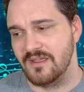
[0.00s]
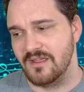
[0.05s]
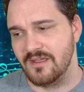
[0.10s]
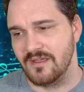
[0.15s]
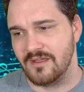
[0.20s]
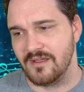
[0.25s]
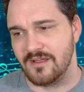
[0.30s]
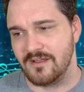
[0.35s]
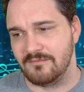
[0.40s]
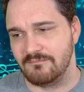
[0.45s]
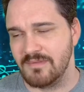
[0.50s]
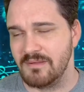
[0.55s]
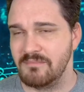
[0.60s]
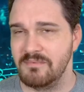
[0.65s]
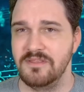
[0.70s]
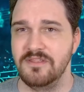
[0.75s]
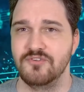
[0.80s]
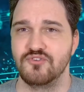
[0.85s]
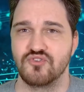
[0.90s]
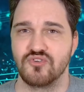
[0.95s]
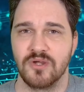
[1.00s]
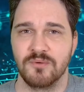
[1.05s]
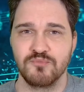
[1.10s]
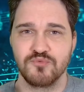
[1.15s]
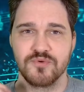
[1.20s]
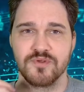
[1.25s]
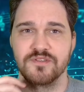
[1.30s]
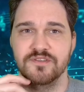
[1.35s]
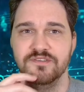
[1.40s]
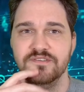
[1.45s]
Maybe the
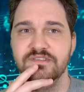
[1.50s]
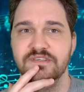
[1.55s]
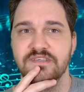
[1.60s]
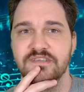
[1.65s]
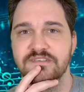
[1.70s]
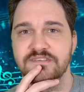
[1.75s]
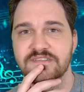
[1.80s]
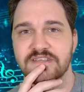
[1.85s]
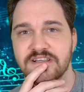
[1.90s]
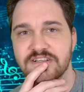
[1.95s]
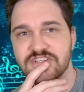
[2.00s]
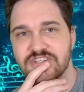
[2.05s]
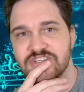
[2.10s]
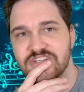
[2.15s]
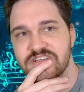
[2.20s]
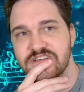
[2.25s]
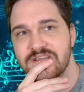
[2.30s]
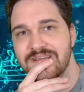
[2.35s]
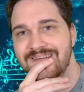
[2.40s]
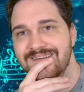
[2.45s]
drums were the D section.